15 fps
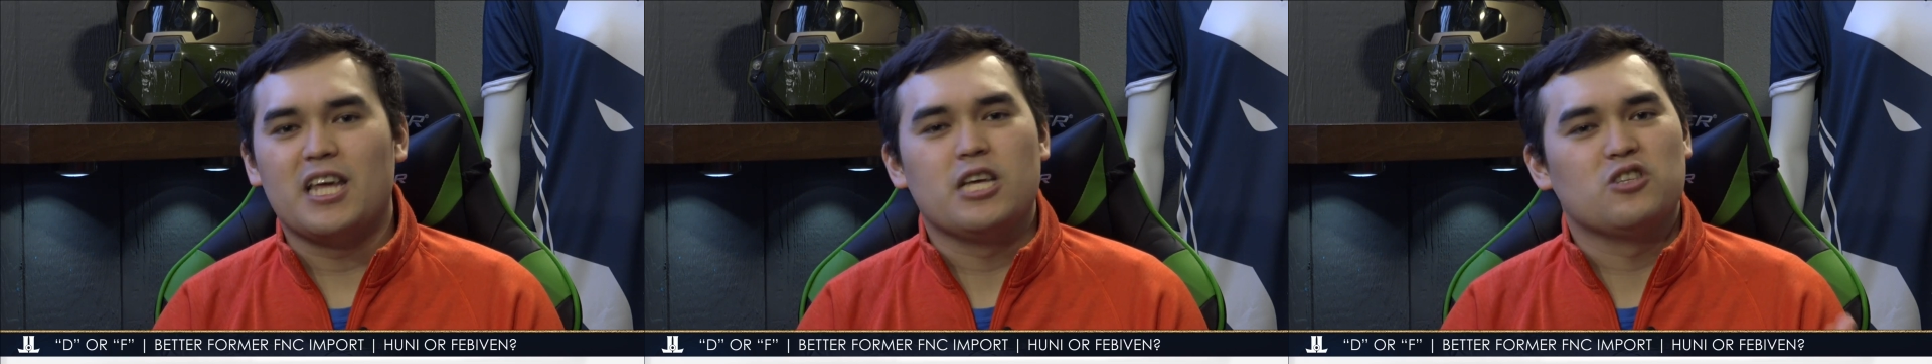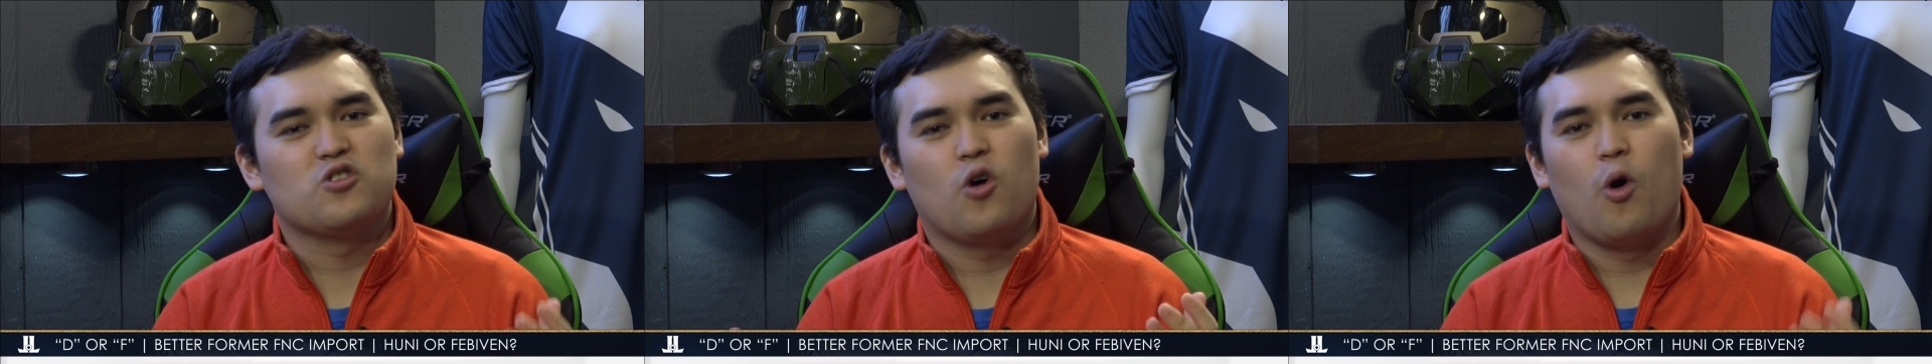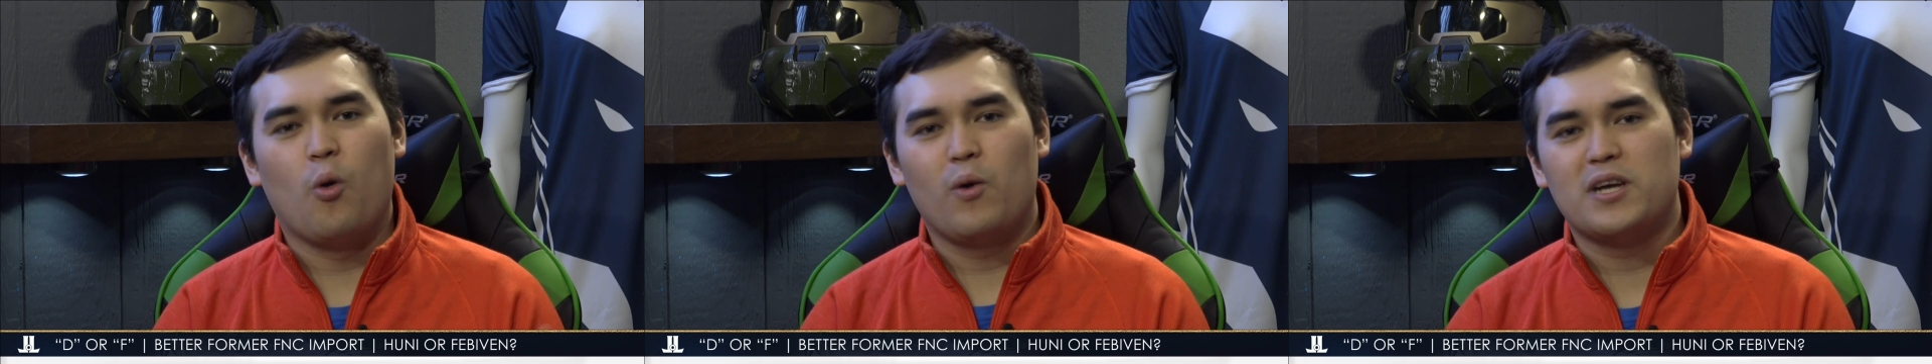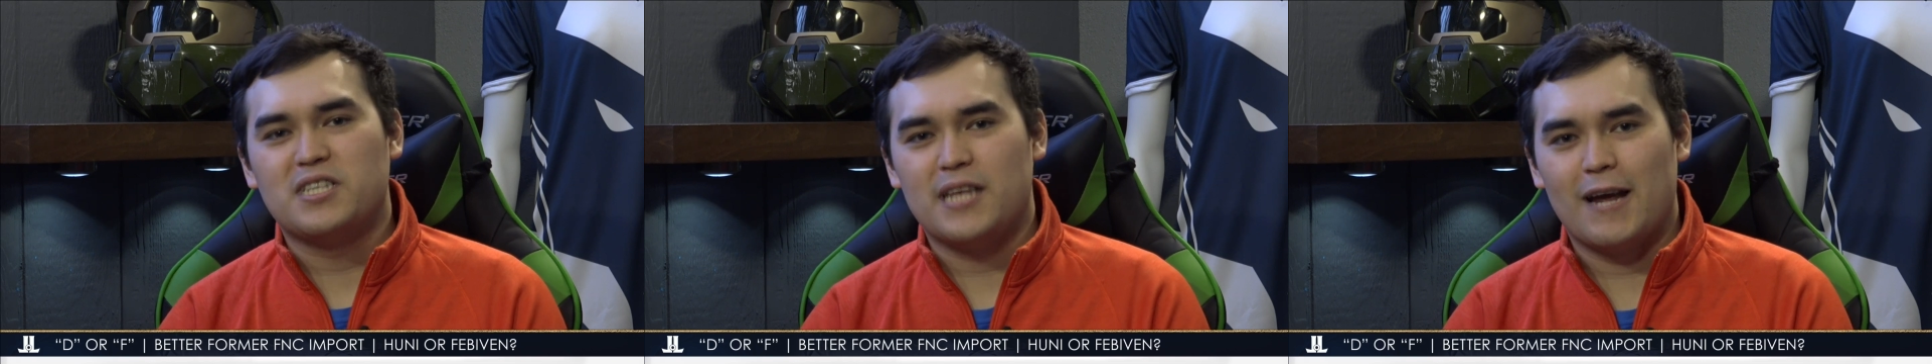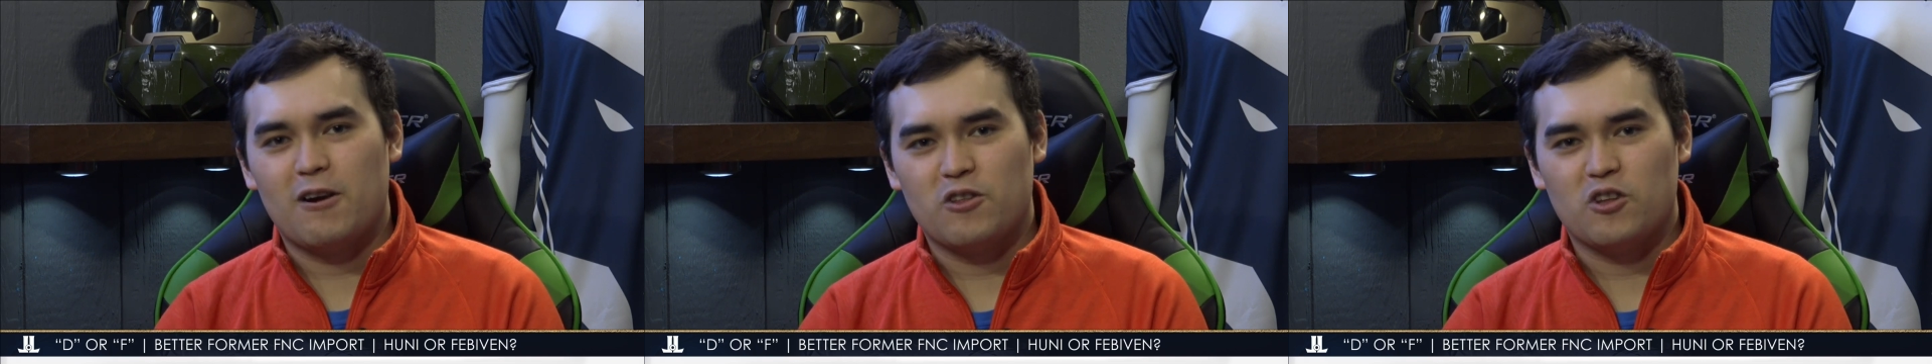He's always
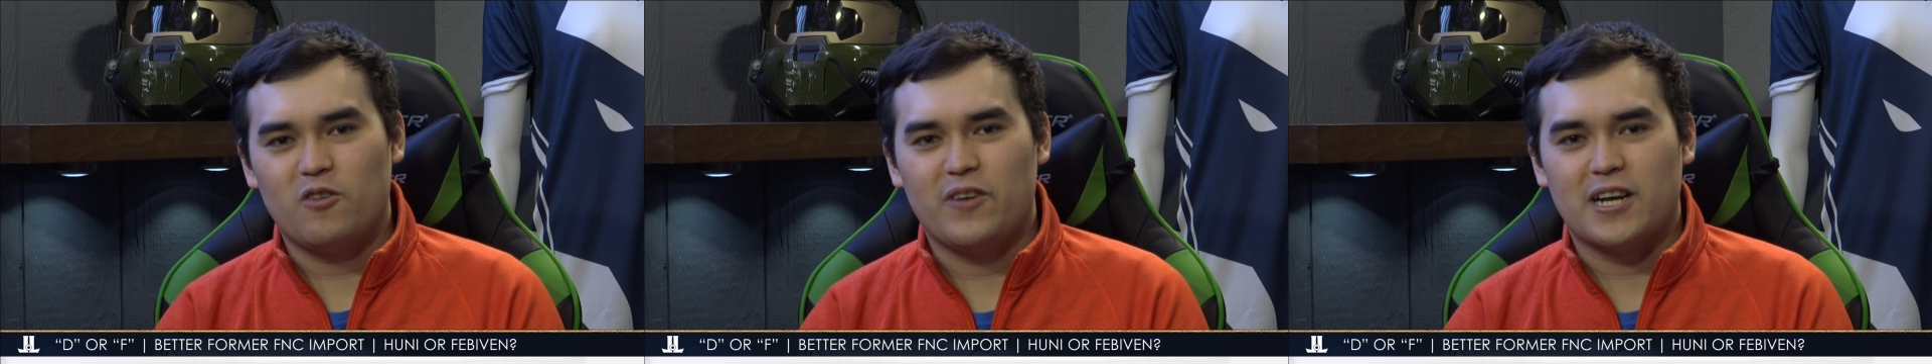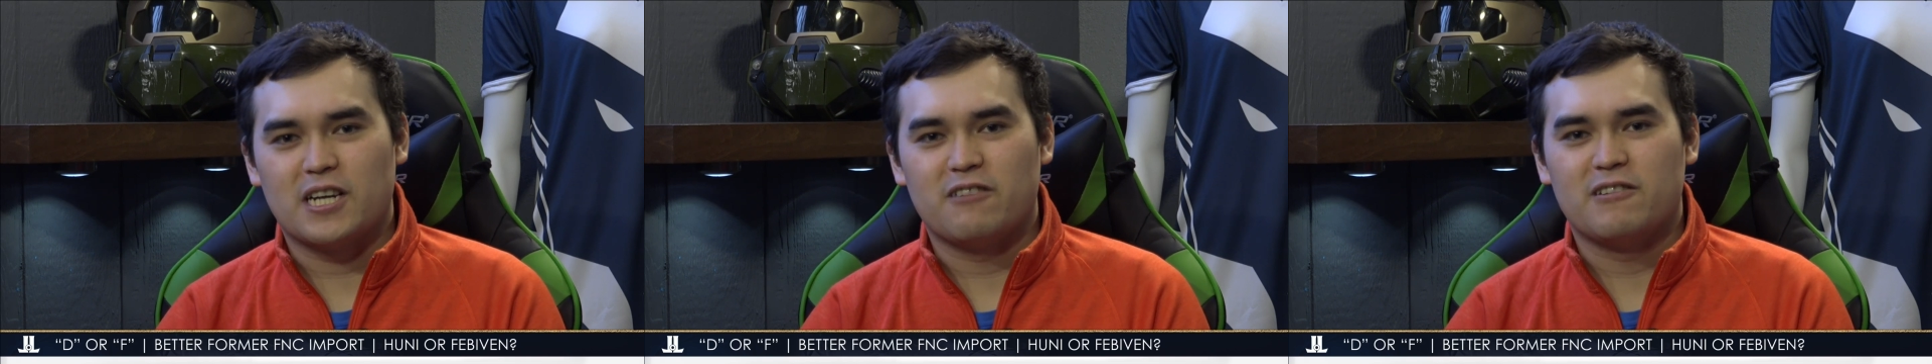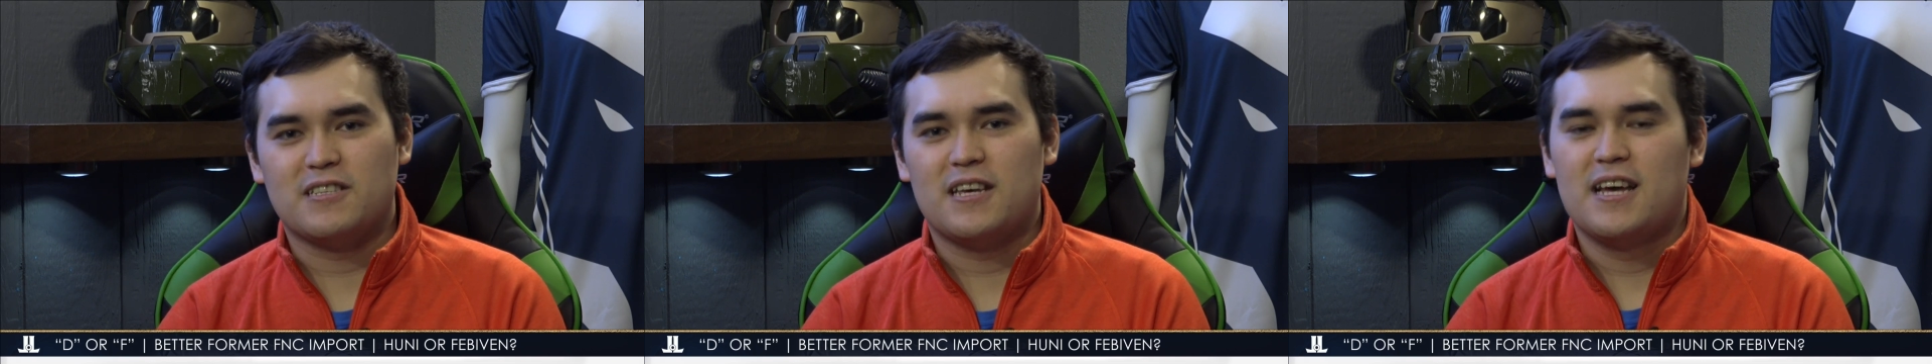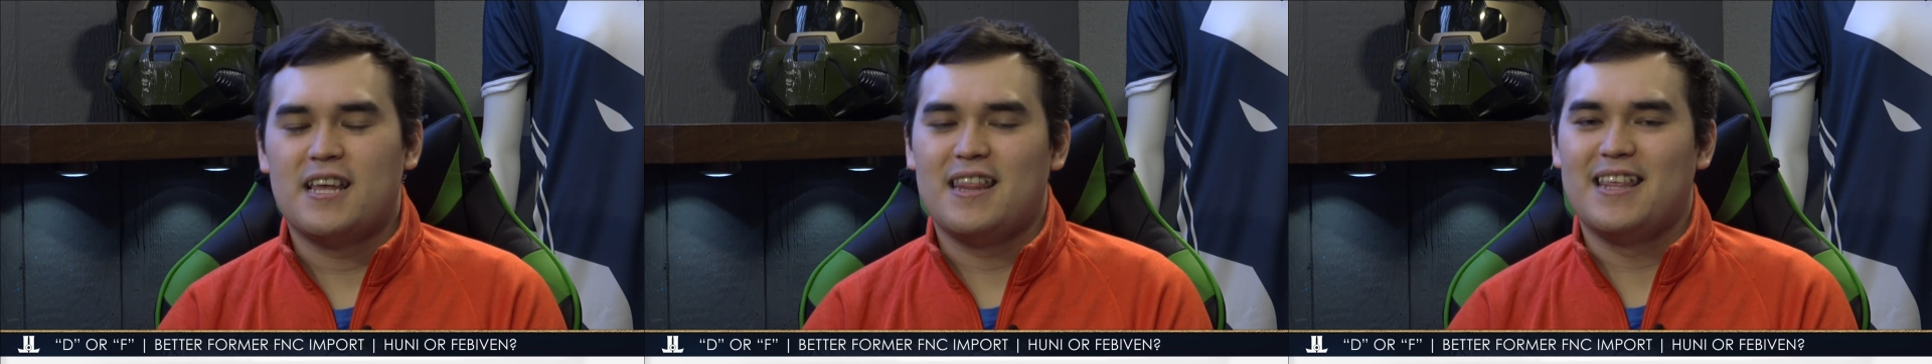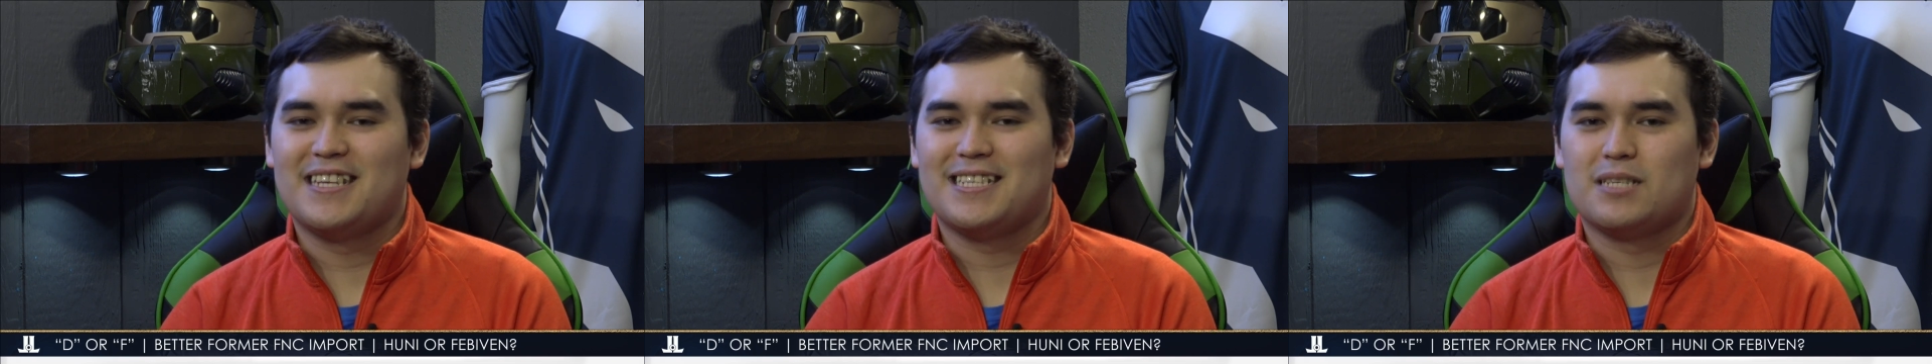there in their victories.
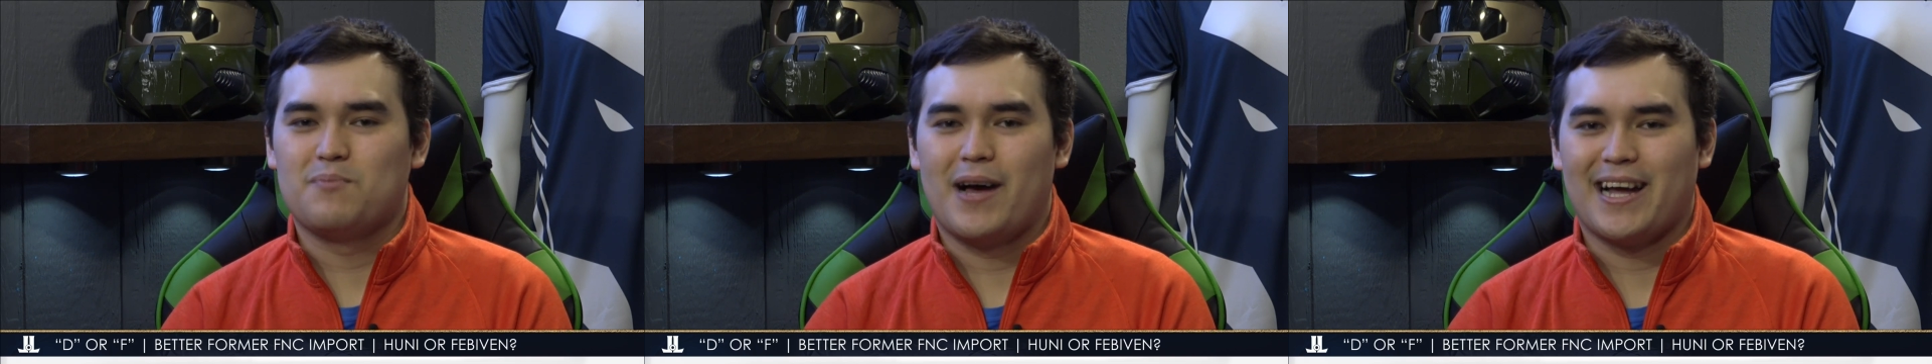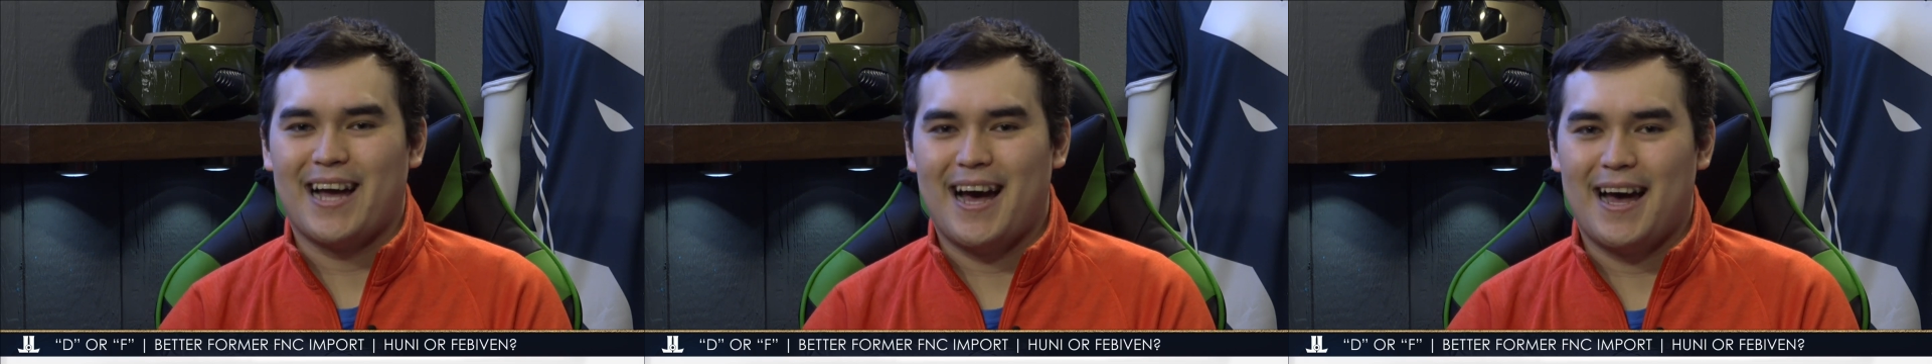This is my